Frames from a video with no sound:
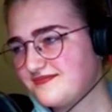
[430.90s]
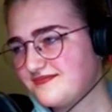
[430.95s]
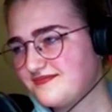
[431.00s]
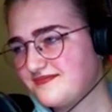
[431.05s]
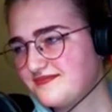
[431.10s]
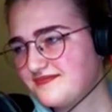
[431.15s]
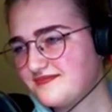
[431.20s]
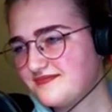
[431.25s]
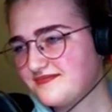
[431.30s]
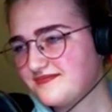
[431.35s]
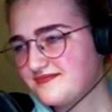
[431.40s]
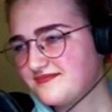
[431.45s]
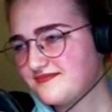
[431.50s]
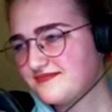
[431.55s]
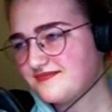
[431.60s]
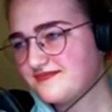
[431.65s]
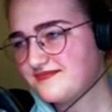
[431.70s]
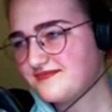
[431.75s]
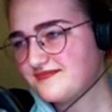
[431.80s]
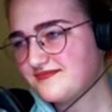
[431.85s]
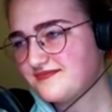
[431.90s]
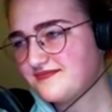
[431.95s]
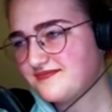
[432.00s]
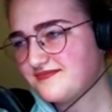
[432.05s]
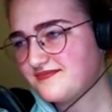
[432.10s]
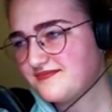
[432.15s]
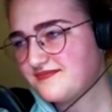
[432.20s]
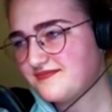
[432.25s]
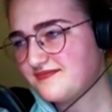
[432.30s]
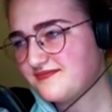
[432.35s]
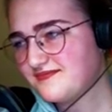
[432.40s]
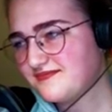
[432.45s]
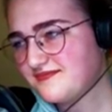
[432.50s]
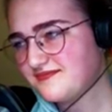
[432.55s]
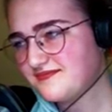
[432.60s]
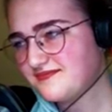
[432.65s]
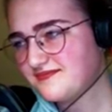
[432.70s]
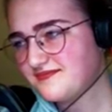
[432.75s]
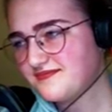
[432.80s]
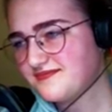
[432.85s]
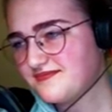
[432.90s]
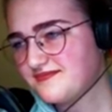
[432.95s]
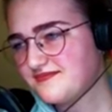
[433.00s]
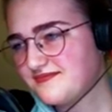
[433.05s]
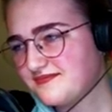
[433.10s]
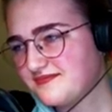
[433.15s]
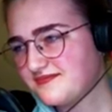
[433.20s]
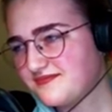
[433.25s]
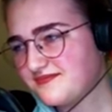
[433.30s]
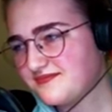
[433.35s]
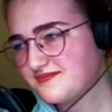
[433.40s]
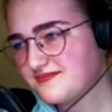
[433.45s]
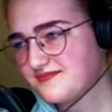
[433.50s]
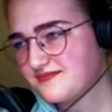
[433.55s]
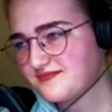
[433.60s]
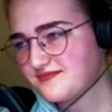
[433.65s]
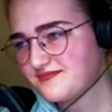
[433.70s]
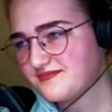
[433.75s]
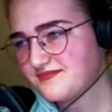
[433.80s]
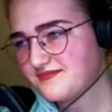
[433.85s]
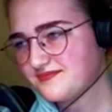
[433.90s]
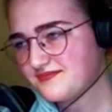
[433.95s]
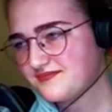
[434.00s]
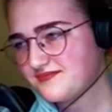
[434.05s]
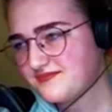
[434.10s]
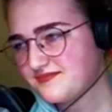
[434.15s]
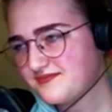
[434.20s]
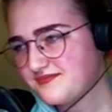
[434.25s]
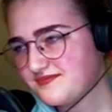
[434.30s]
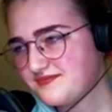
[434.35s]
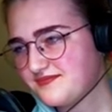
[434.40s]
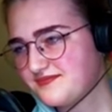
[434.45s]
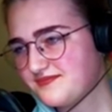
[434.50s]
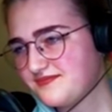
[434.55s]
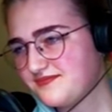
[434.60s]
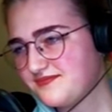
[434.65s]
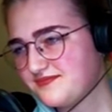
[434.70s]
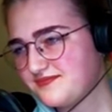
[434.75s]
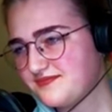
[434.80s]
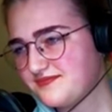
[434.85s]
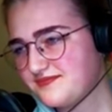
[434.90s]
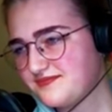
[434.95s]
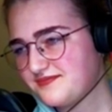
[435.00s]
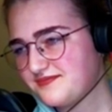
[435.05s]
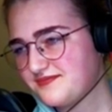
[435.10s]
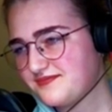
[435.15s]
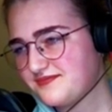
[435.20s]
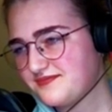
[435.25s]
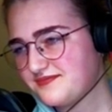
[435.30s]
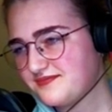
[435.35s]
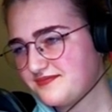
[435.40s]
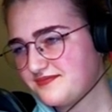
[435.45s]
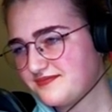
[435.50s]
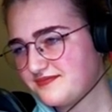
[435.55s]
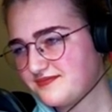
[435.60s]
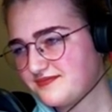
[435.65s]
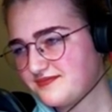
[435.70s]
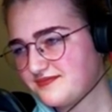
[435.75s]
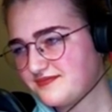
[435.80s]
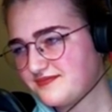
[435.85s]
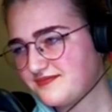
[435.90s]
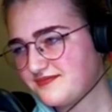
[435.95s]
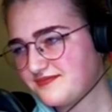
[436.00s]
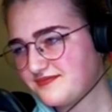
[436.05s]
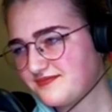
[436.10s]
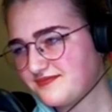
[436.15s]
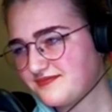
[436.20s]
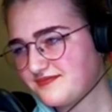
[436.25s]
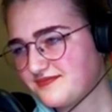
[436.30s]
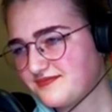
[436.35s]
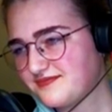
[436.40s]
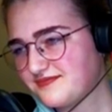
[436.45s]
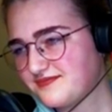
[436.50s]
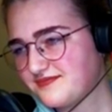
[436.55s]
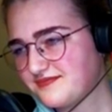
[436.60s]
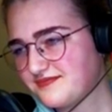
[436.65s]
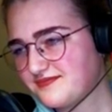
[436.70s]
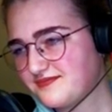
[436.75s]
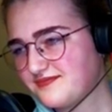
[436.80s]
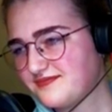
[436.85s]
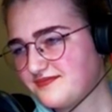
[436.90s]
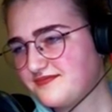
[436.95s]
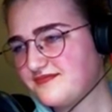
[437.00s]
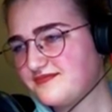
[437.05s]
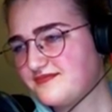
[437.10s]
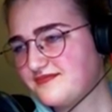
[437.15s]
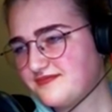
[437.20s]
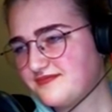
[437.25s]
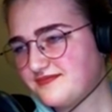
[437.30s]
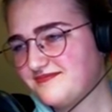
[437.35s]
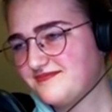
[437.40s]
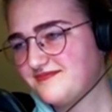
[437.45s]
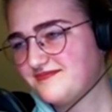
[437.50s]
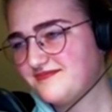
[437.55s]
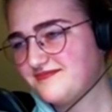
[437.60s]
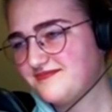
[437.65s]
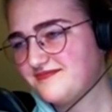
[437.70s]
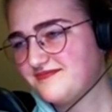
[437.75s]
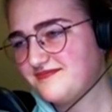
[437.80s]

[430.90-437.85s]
[no speech]